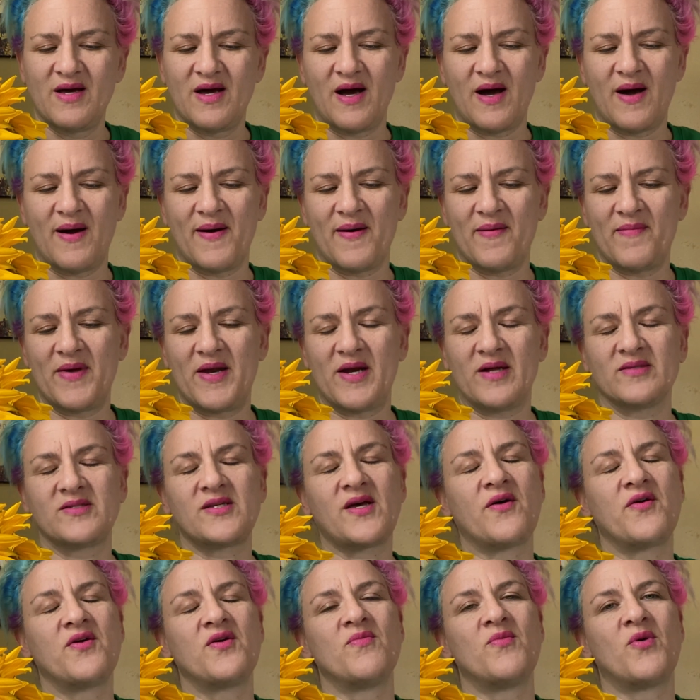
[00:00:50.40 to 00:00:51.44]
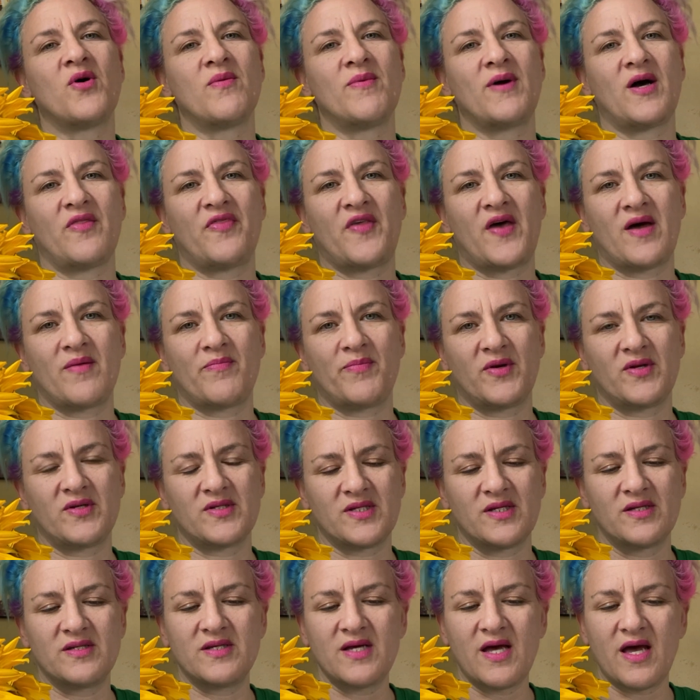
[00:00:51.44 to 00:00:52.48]
And I'll tell you more about that. But
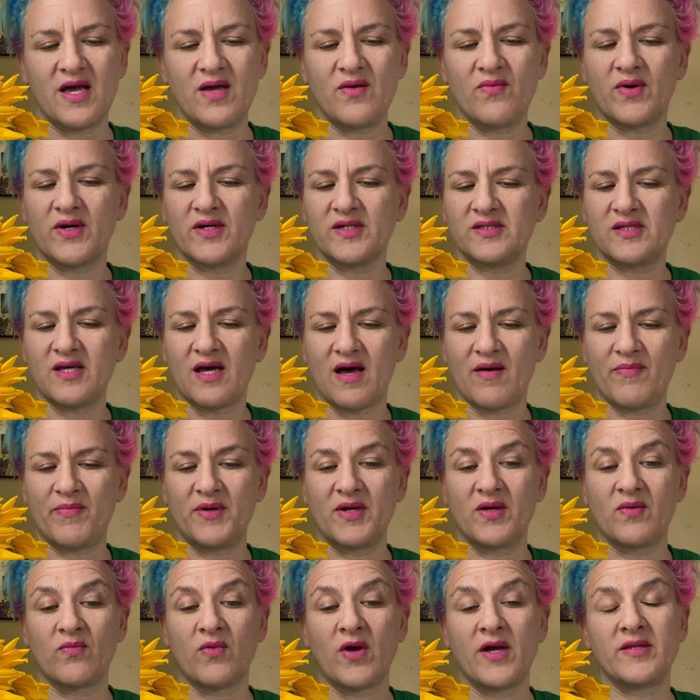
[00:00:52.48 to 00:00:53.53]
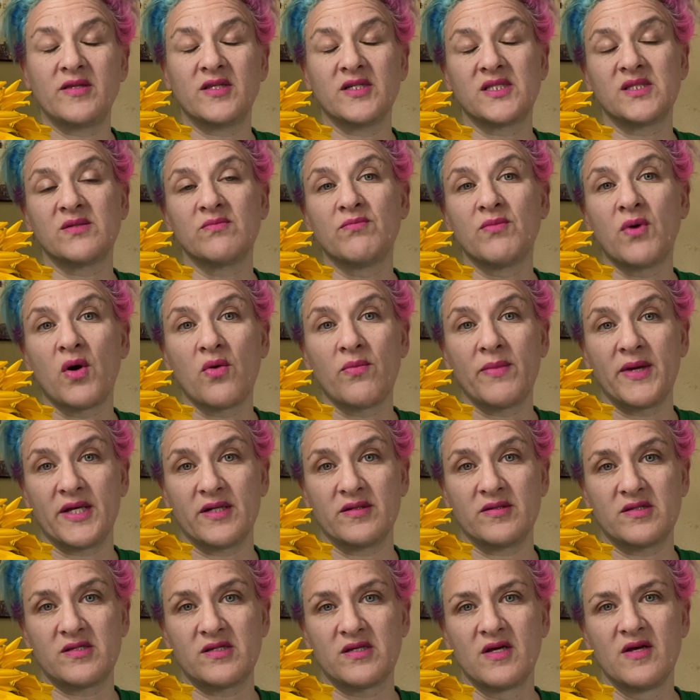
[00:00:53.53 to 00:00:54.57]
today, what is happening right this
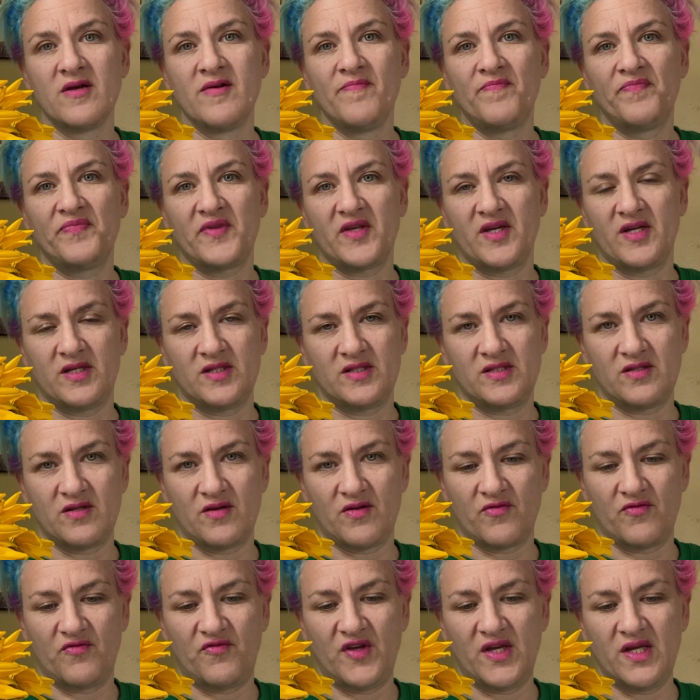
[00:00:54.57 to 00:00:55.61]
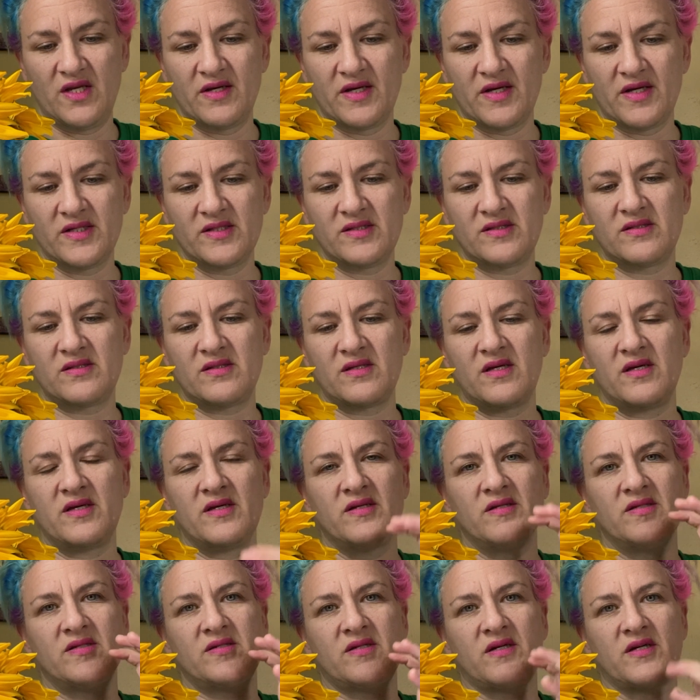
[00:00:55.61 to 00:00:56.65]
moment is Venus
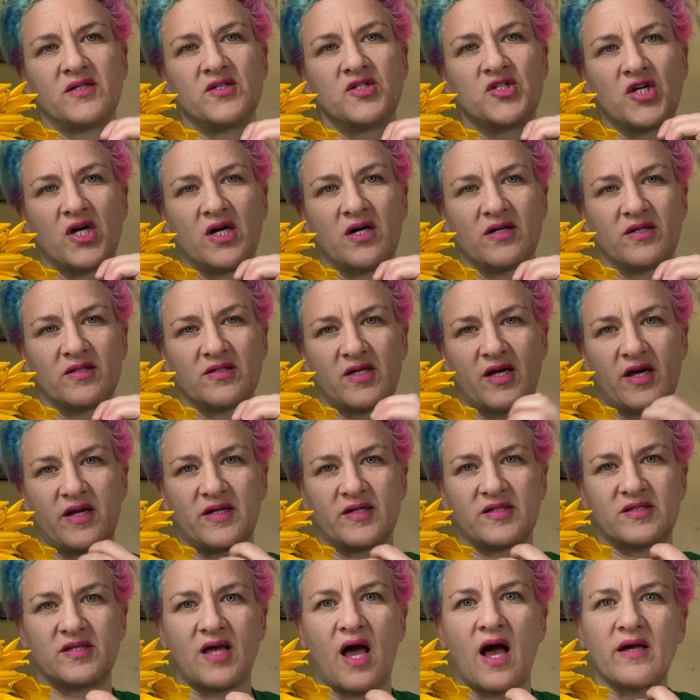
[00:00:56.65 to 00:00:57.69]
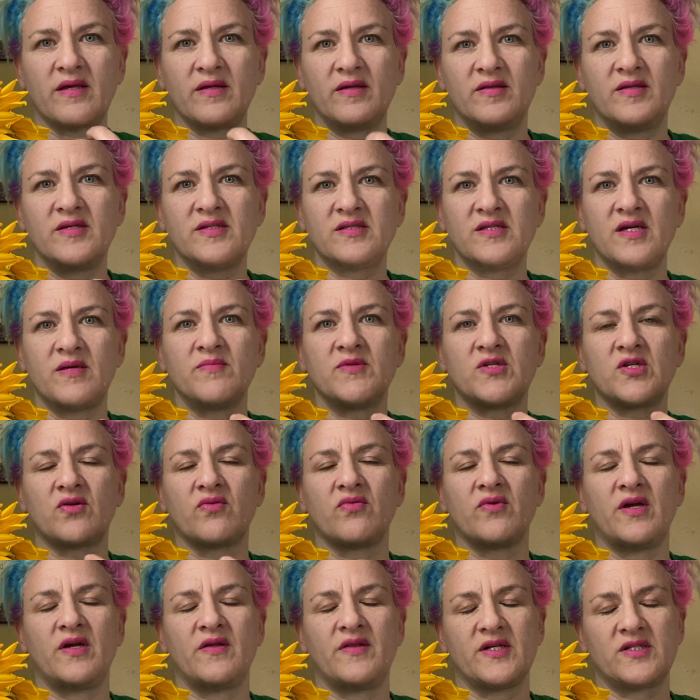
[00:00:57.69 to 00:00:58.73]
is conjunct at exactly the same
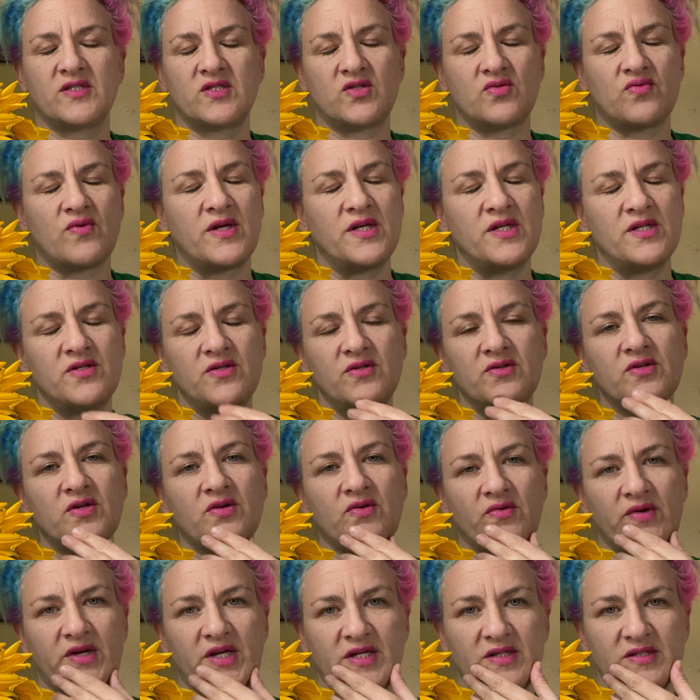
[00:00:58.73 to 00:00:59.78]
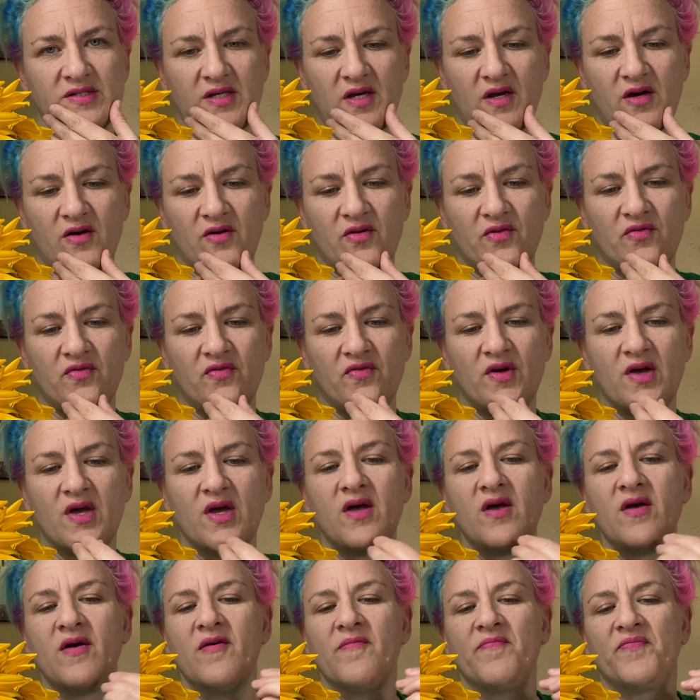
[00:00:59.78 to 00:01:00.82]
degree. That's 22 degrees of
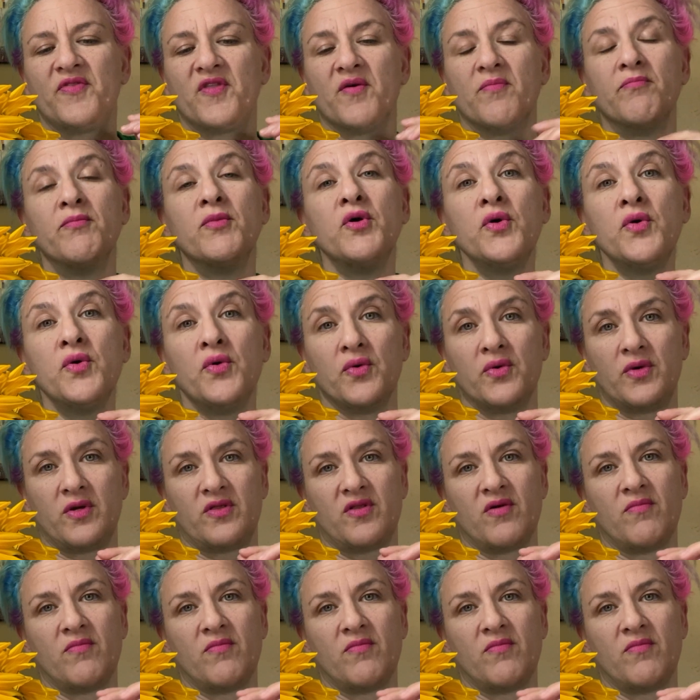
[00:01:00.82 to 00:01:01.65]
the moon.